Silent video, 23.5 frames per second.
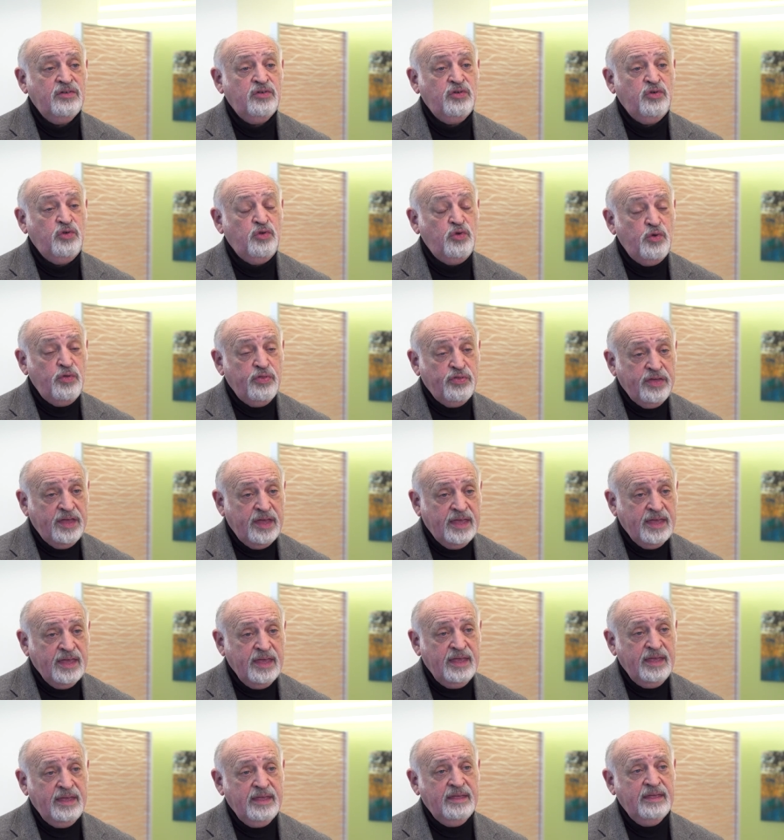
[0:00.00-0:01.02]
new
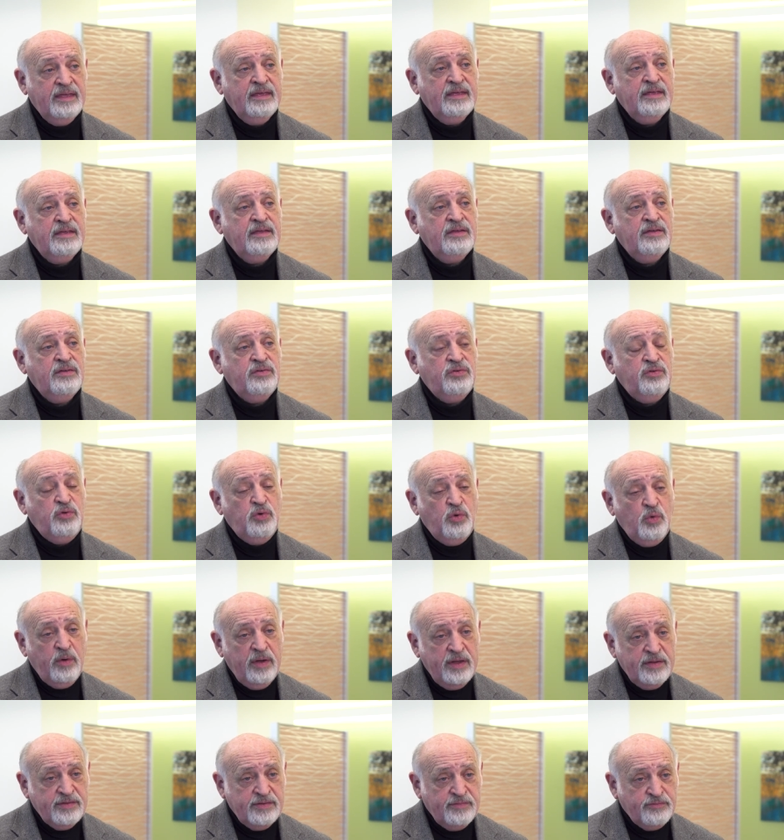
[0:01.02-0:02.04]
thinking, new
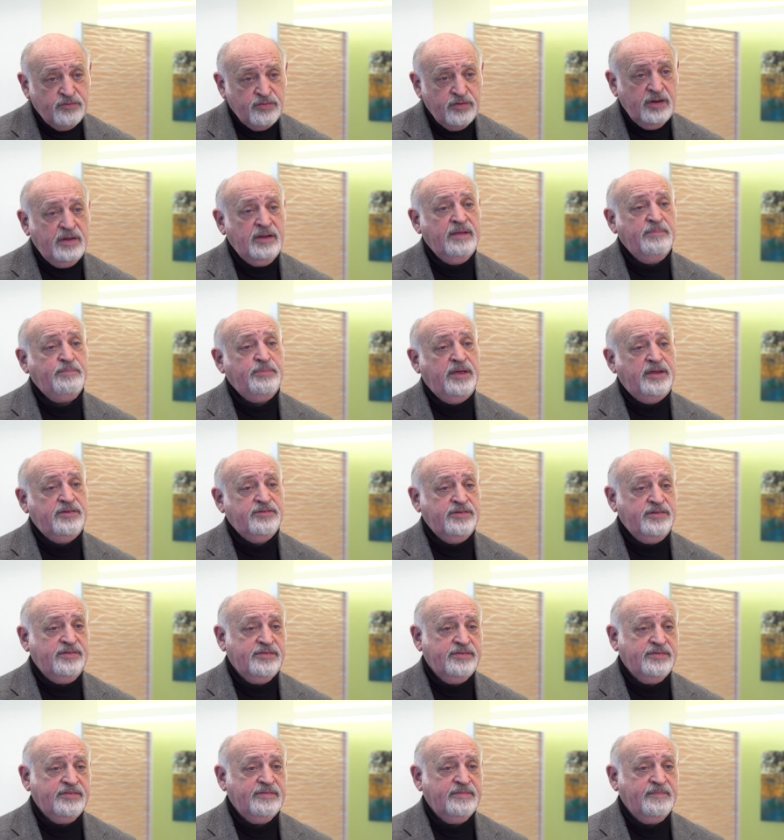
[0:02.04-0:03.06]
ways of treating
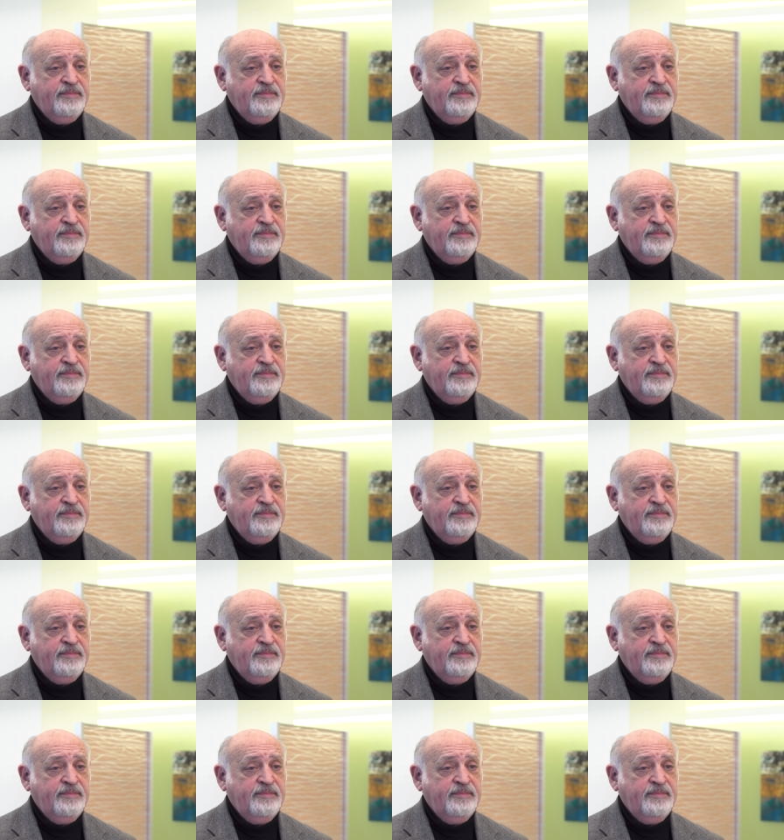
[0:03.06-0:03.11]
patients.